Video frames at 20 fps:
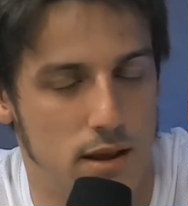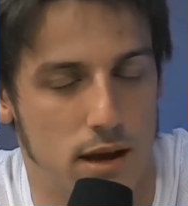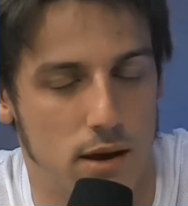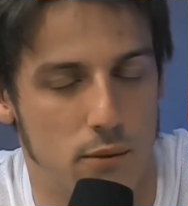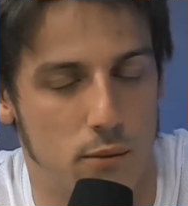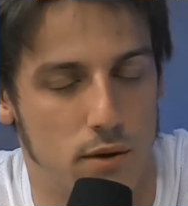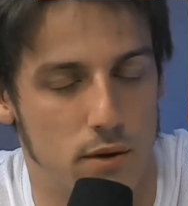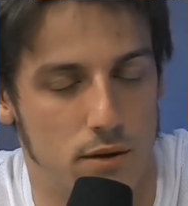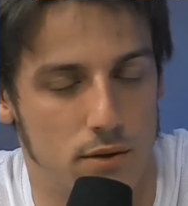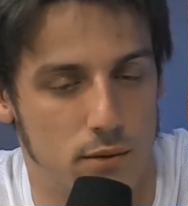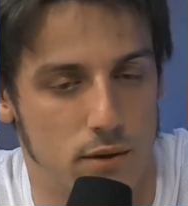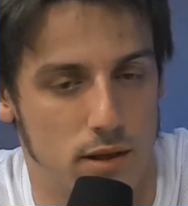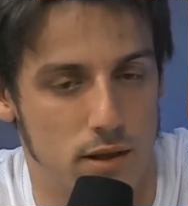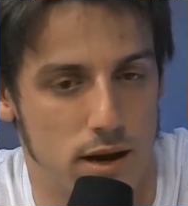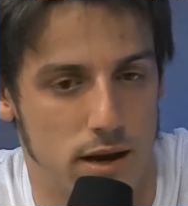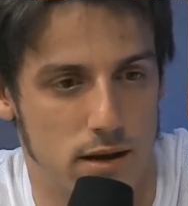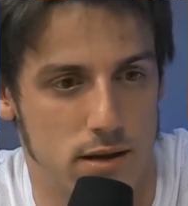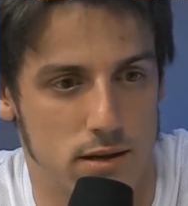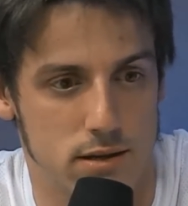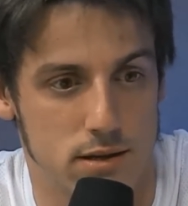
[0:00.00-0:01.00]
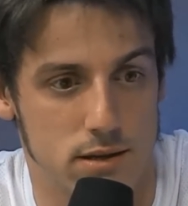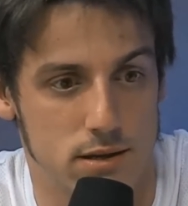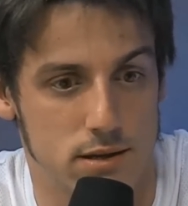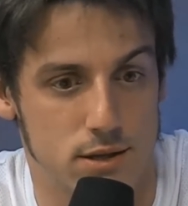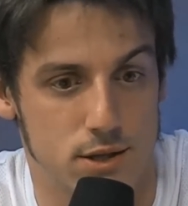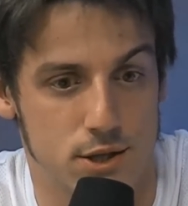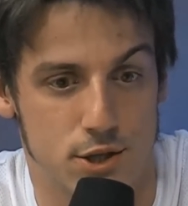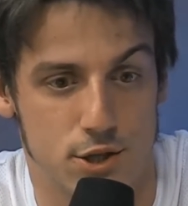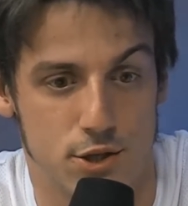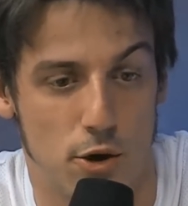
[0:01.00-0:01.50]
We were doing
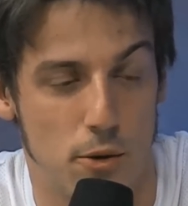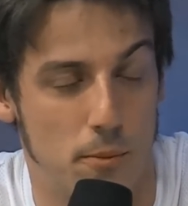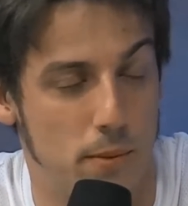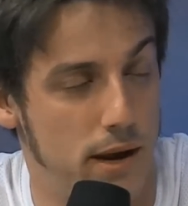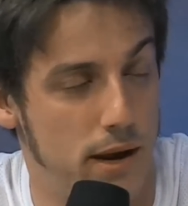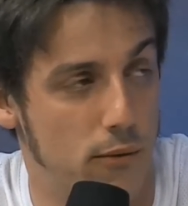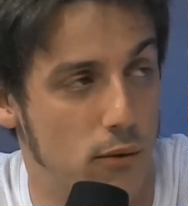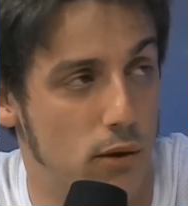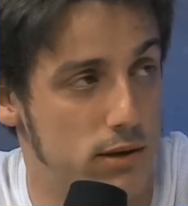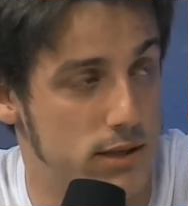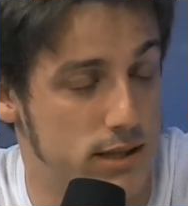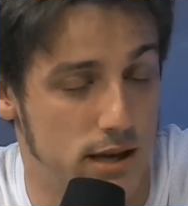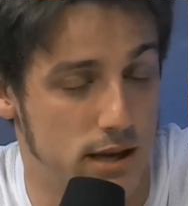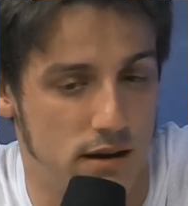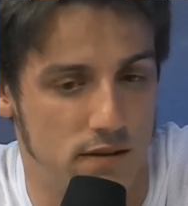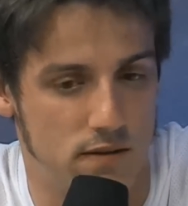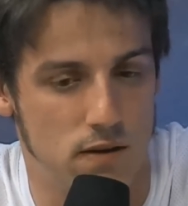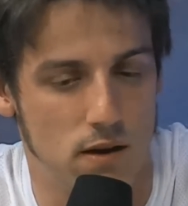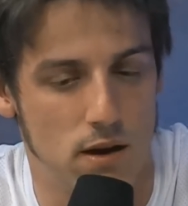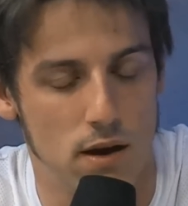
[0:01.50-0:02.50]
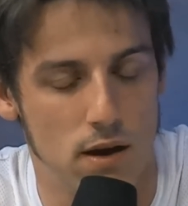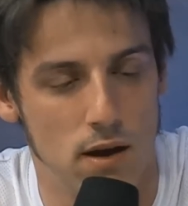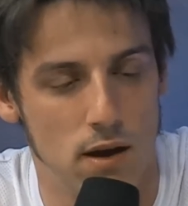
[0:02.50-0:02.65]
so many wrong stuff.